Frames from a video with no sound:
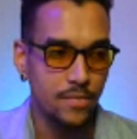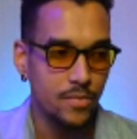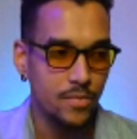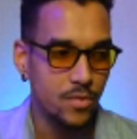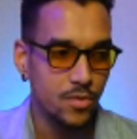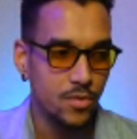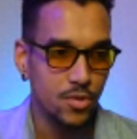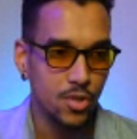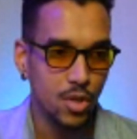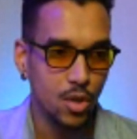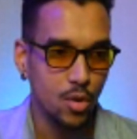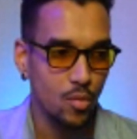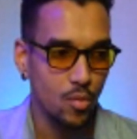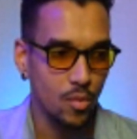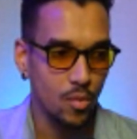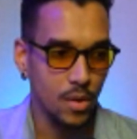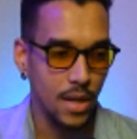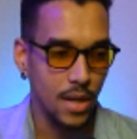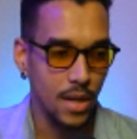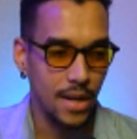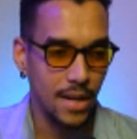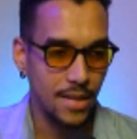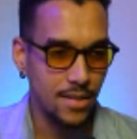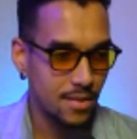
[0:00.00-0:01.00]
So
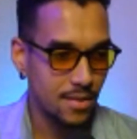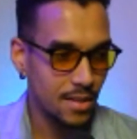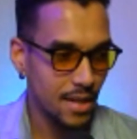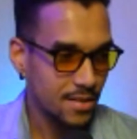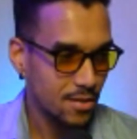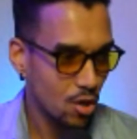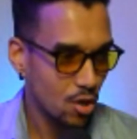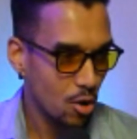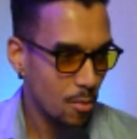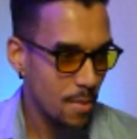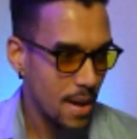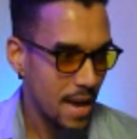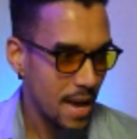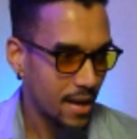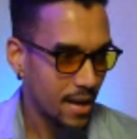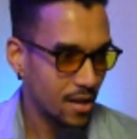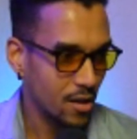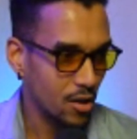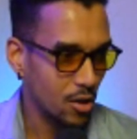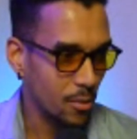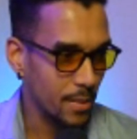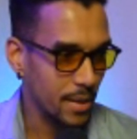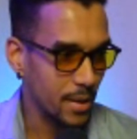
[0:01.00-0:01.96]
let's go back a little bit.